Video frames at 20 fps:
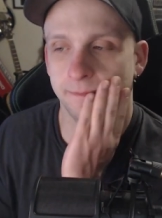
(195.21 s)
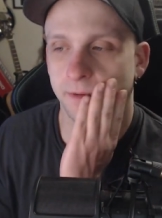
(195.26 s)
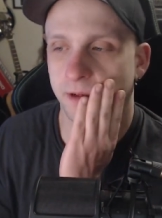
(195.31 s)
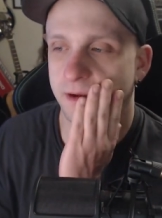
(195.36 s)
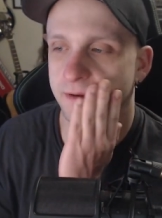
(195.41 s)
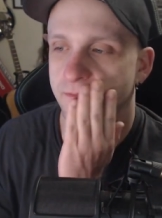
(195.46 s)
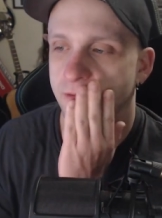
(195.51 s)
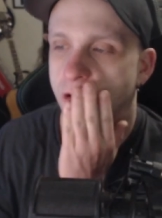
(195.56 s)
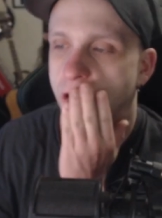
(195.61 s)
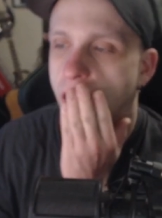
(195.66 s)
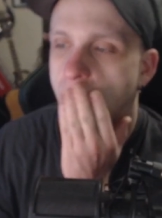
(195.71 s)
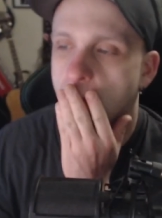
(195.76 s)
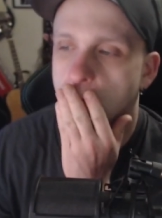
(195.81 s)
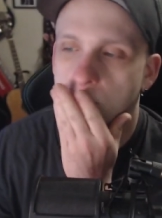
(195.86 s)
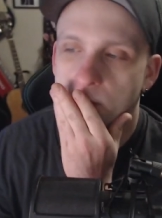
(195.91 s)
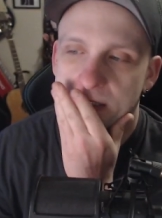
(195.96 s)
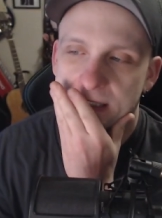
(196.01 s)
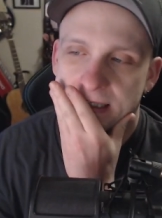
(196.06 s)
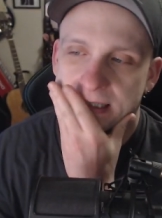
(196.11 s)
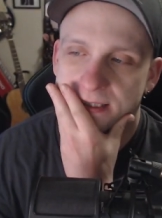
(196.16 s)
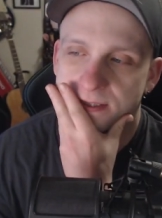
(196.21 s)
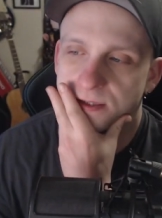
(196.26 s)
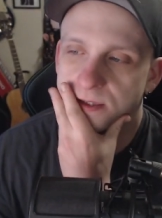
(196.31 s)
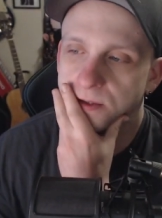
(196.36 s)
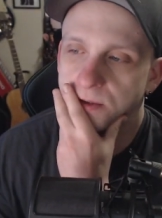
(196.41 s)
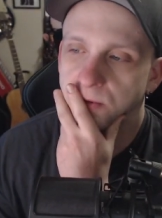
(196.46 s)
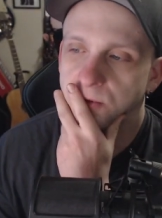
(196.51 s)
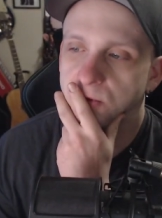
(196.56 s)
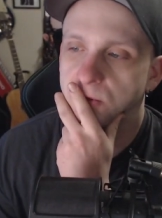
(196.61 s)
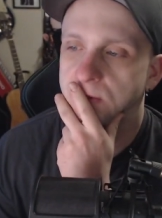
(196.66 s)
but I've always had
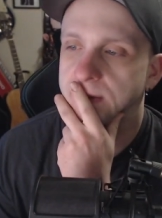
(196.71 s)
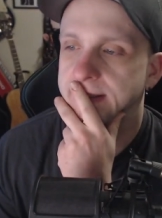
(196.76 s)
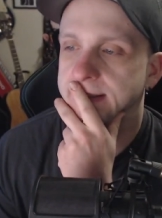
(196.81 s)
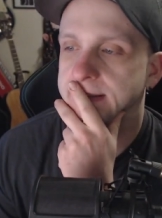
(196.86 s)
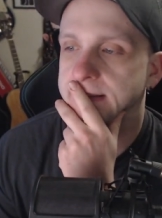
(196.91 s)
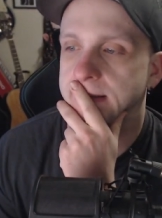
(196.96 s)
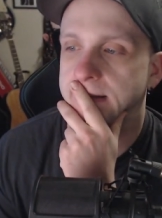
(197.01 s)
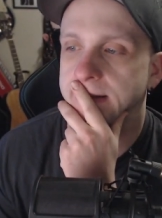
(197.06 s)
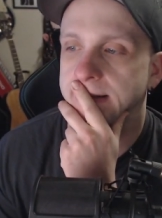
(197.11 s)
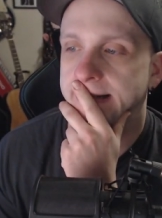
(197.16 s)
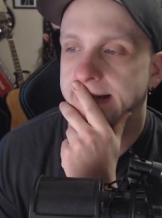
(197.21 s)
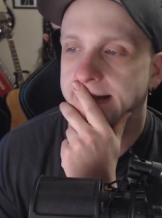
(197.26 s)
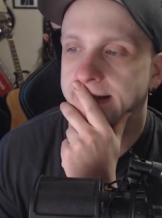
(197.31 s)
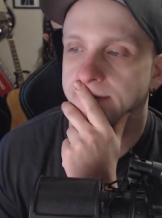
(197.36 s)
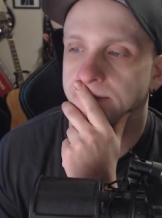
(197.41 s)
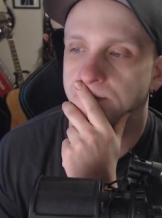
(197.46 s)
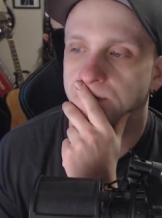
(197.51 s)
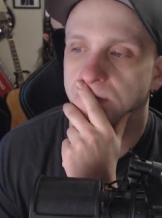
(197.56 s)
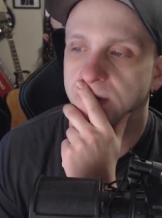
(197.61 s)
social anxiety.